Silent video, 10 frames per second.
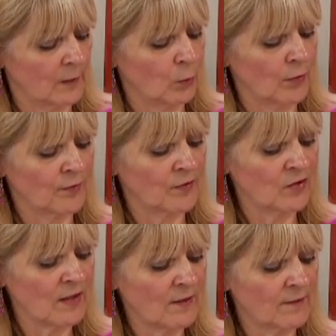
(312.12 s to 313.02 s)
with the
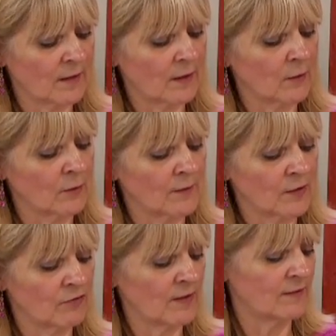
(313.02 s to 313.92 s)
teeth along the
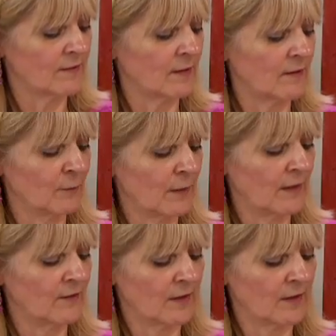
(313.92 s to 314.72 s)
crease that I've made.